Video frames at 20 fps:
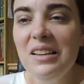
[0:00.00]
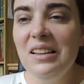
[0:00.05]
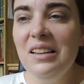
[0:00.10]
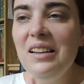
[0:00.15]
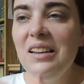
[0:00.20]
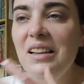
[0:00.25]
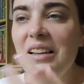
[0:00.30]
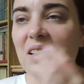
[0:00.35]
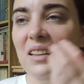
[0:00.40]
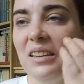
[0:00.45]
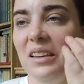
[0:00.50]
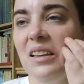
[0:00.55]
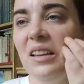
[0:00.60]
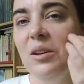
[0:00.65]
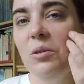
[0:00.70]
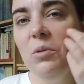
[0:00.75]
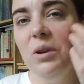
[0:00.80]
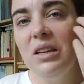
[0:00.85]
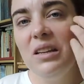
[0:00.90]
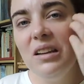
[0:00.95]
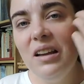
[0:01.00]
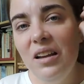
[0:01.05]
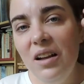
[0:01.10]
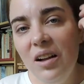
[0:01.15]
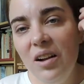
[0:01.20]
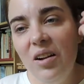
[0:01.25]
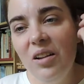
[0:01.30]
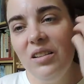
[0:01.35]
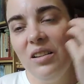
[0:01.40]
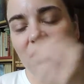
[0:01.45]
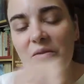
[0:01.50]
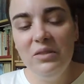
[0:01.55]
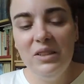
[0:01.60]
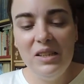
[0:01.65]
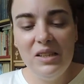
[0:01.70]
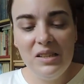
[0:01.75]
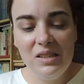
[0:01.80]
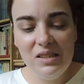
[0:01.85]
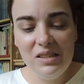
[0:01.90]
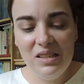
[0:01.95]
like with all of
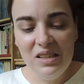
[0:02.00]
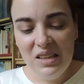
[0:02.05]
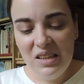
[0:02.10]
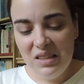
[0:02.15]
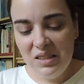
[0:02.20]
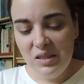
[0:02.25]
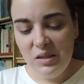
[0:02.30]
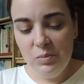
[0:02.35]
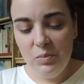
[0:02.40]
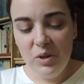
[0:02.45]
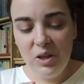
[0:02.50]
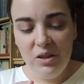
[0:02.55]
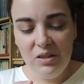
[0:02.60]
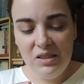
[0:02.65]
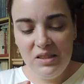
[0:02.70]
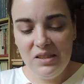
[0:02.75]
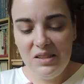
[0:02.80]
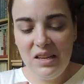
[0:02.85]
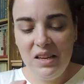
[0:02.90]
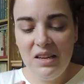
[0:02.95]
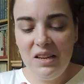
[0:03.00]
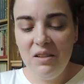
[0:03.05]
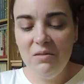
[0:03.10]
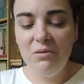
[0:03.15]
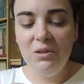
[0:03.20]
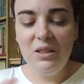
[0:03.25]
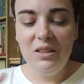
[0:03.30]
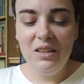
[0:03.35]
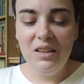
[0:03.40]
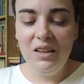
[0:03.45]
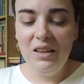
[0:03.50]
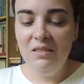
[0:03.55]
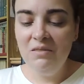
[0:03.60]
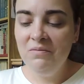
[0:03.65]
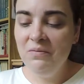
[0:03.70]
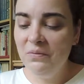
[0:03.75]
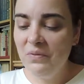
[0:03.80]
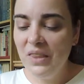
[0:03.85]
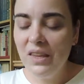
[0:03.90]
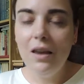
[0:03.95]
these spots and everything.
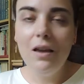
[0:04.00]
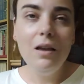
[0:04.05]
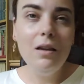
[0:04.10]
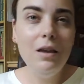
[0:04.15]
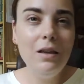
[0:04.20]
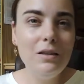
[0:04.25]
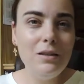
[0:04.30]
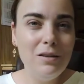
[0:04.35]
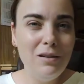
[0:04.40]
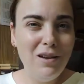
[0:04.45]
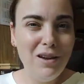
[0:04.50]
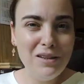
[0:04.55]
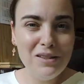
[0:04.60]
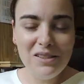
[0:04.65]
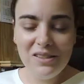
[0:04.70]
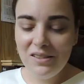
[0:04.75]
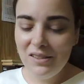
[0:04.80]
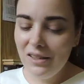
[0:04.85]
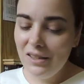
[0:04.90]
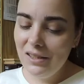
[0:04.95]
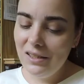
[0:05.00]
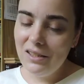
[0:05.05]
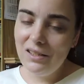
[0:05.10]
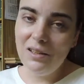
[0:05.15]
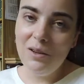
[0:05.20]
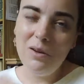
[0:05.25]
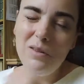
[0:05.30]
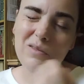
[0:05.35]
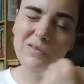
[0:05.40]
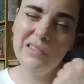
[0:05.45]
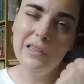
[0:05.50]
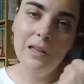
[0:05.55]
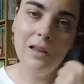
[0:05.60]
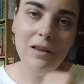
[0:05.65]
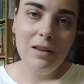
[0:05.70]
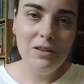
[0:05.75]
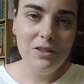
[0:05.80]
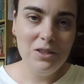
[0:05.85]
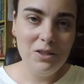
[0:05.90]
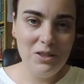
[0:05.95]
It's nice. So
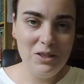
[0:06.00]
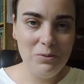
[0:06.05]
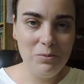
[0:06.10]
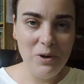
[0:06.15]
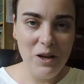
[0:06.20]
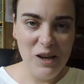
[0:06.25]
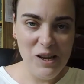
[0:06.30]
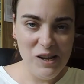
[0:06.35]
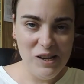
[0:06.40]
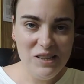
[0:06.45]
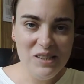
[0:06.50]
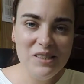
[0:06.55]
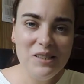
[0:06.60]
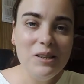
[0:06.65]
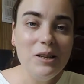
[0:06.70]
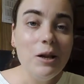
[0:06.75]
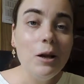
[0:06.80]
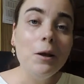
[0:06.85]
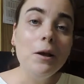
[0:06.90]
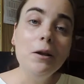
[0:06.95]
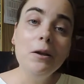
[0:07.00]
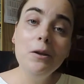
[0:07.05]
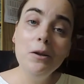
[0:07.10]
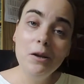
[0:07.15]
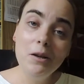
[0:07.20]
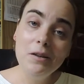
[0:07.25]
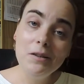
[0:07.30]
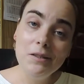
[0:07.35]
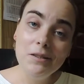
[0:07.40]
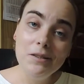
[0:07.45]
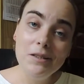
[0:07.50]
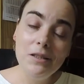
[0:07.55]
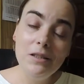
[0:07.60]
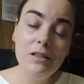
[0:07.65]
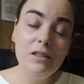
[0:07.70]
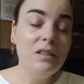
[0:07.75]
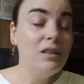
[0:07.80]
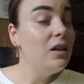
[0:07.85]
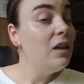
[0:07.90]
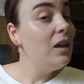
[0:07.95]
just try it. You're gonna
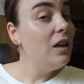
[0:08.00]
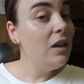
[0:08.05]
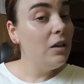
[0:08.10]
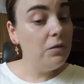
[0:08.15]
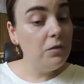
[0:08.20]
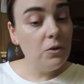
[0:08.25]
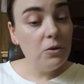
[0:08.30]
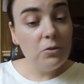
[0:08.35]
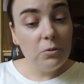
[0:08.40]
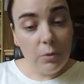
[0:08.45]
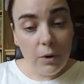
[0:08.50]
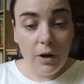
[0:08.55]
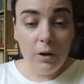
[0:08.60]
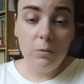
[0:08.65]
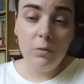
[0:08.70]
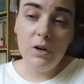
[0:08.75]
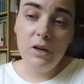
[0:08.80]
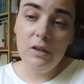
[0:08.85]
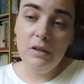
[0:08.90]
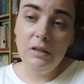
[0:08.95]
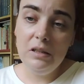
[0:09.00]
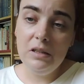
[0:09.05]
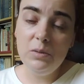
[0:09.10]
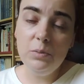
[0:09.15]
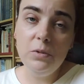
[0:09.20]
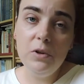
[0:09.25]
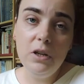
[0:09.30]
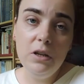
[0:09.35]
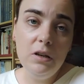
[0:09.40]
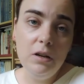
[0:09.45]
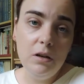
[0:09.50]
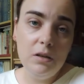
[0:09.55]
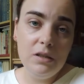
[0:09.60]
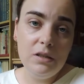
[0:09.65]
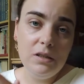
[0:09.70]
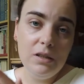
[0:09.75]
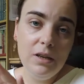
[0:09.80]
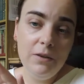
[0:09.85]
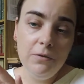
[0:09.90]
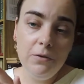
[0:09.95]
see. If you try one of these
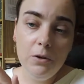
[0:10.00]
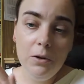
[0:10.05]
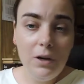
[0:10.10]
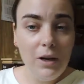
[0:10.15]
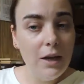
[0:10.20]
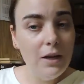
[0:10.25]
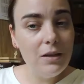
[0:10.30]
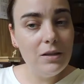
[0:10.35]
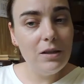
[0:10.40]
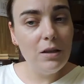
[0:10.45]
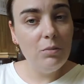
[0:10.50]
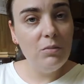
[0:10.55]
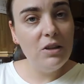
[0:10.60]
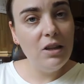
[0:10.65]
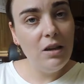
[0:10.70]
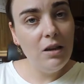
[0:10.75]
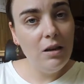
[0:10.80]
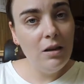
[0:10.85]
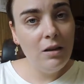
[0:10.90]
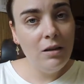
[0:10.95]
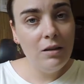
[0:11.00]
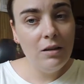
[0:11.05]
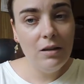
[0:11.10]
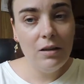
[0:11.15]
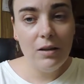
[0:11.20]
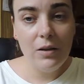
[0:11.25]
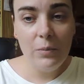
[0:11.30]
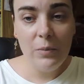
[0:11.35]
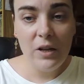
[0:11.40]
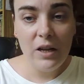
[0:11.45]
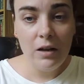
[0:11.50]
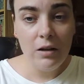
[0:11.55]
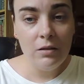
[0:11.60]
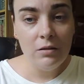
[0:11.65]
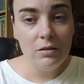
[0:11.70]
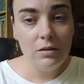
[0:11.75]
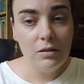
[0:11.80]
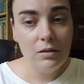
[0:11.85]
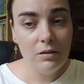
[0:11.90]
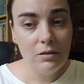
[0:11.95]
products, if you like something
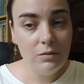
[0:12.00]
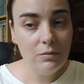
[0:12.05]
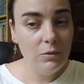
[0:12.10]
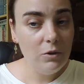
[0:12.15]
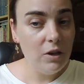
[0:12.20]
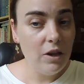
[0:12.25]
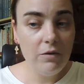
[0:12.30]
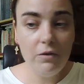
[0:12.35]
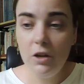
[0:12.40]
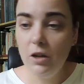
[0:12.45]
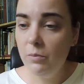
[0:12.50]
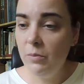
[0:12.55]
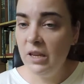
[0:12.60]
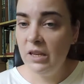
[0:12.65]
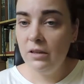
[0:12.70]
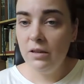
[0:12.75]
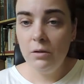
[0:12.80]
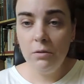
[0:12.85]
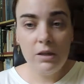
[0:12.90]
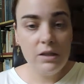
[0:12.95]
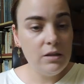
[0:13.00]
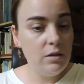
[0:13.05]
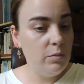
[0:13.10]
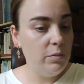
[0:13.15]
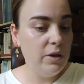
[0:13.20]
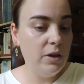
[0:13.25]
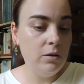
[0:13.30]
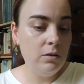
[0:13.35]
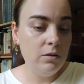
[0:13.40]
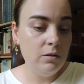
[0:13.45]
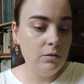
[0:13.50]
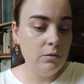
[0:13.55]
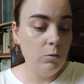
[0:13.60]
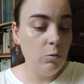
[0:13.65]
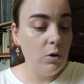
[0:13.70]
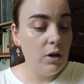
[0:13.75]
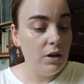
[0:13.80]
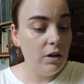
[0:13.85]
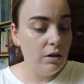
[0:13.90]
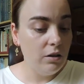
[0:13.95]
about, you have commentaries about
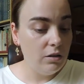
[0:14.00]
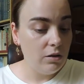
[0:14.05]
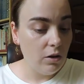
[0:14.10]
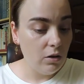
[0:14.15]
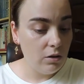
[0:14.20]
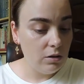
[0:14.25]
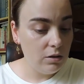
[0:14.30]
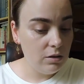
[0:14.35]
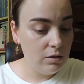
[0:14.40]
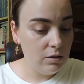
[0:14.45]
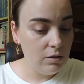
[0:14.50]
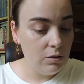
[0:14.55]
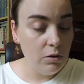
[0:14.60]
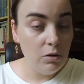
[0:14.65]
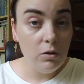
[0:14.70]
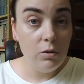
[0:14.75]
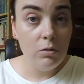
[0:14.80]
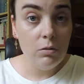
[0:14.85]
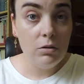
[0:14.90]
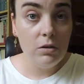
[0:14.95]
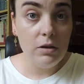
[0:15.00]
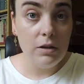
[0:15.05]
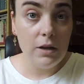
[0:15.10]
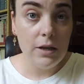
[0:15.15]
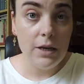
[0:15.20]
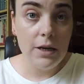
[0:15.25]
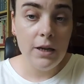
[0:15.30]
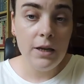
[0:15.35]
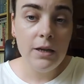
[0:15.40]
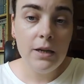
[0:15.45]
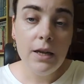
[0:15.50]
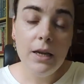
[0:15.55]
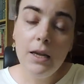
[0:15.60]
what I talked to you today,